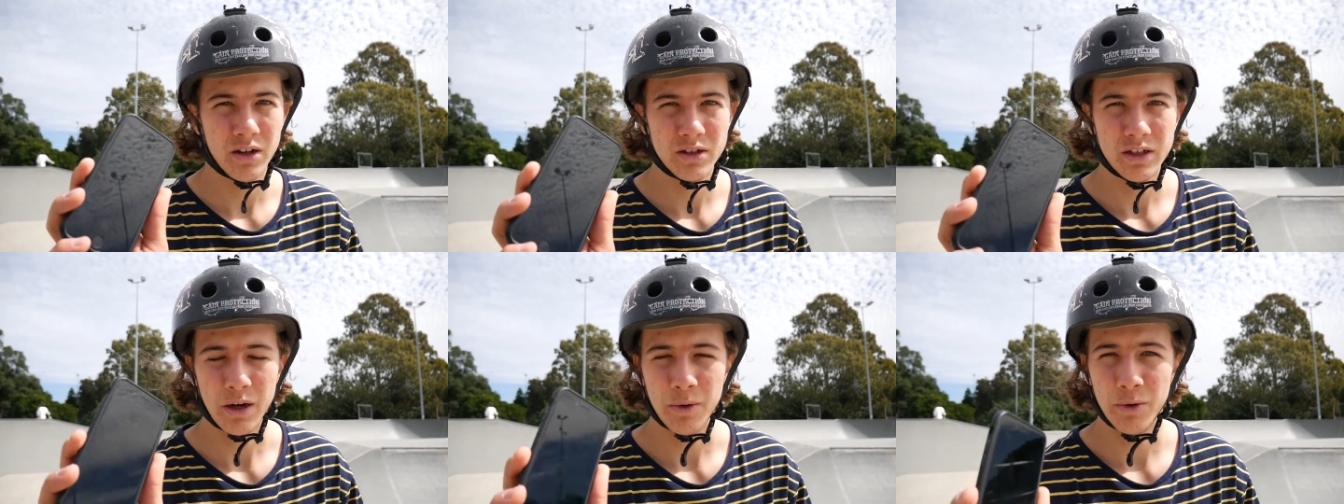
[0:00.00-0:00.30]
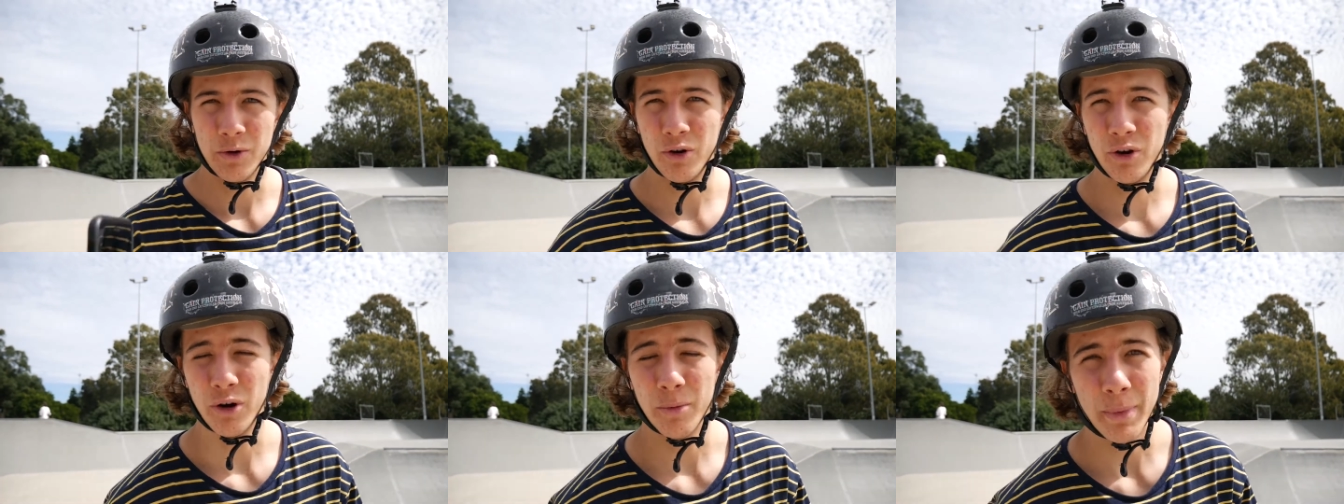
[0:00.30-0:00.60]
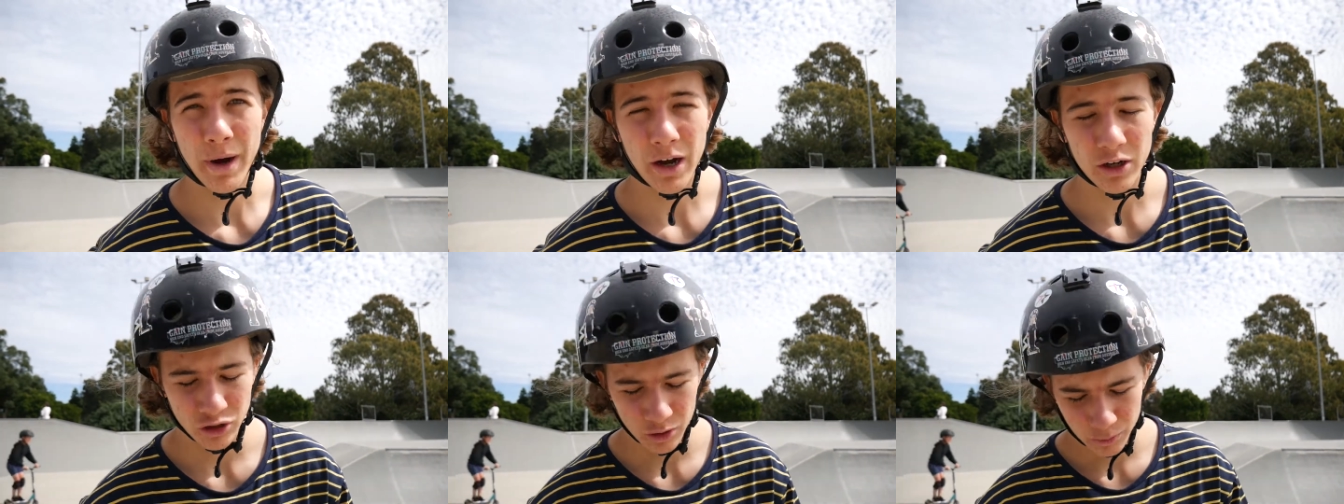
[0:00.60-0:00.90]
Looks like we're doing a
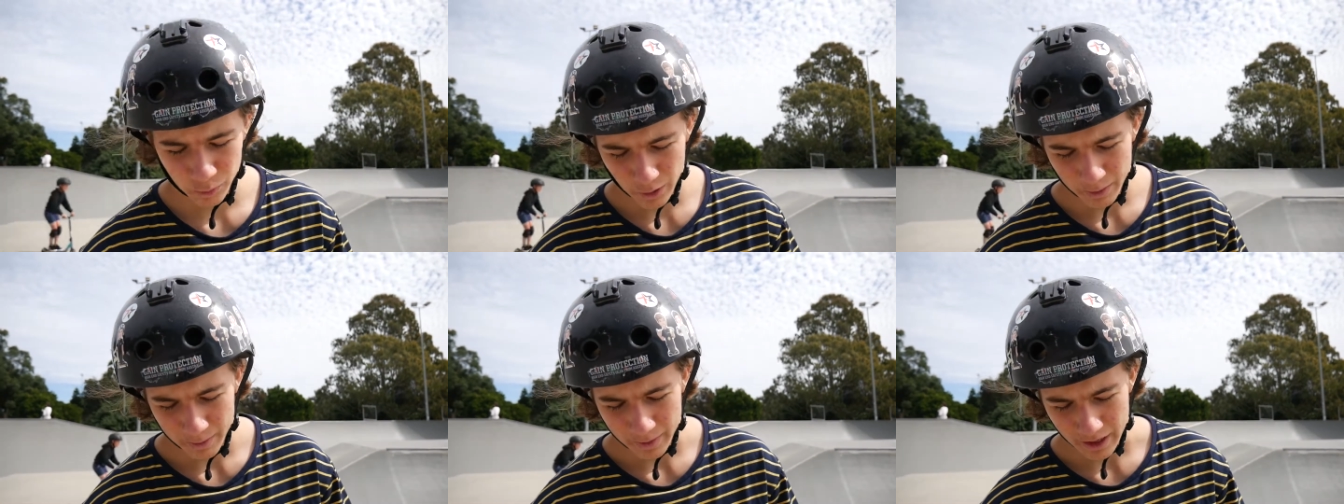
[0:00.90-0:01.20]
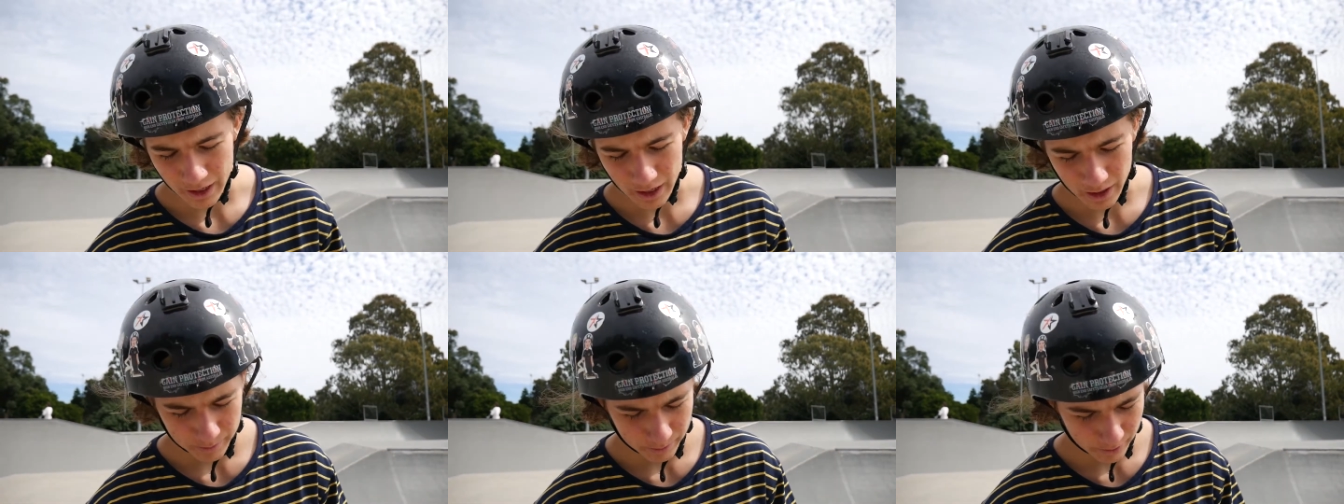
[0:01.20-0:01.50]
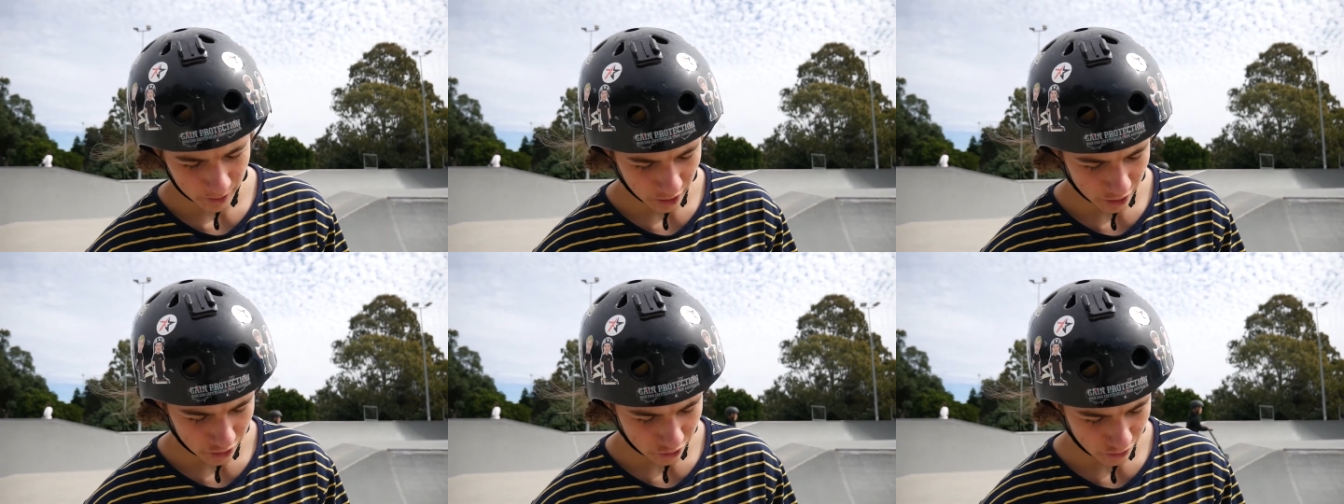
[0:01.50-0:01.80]
bar triple whip, and I'm
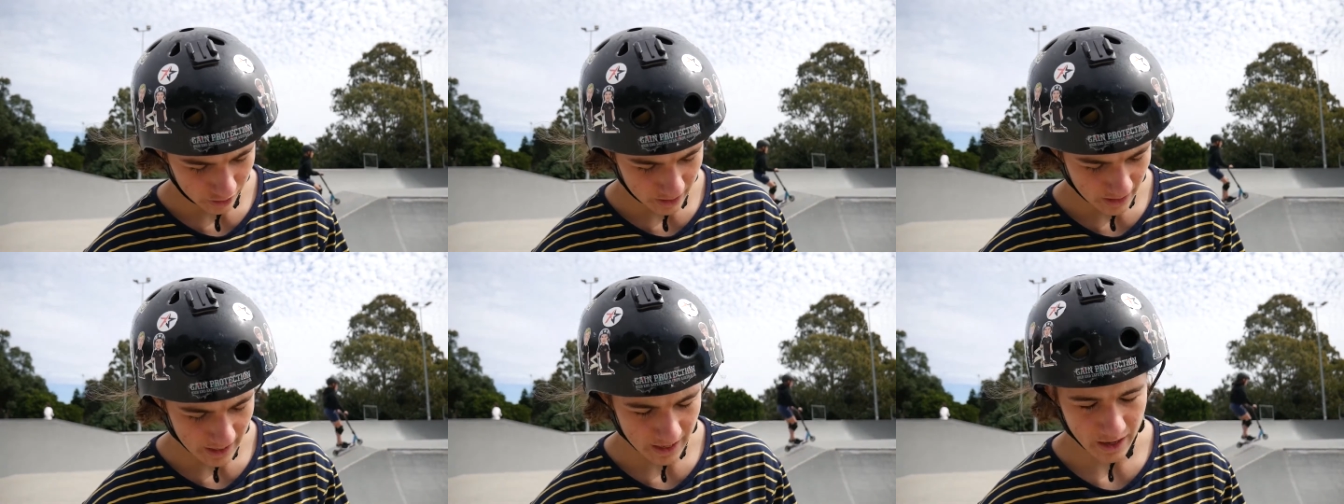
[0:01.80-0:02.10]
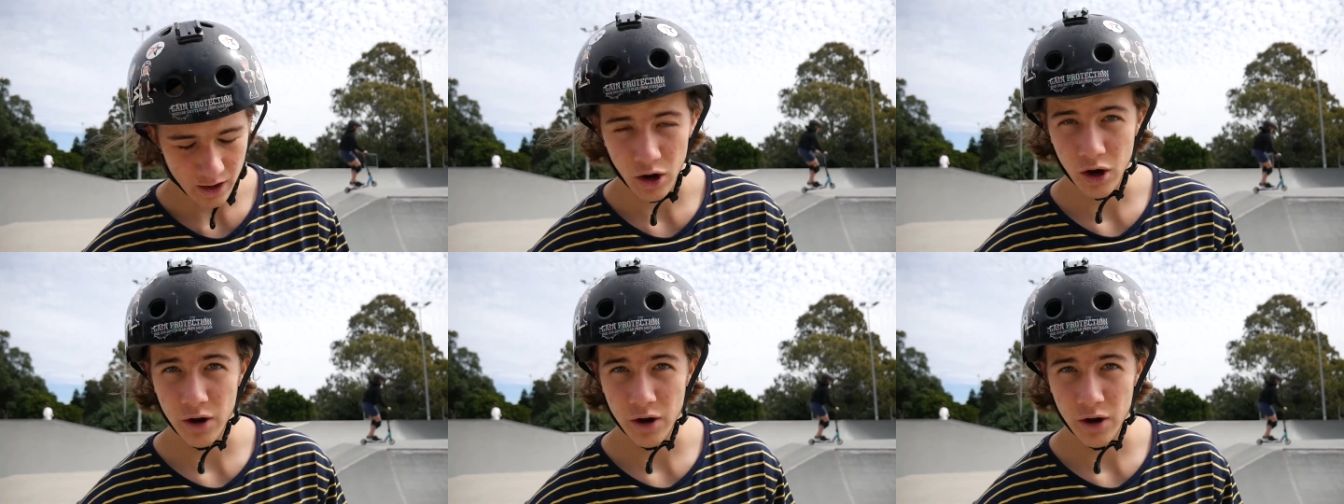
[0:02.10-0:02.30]
gonna do that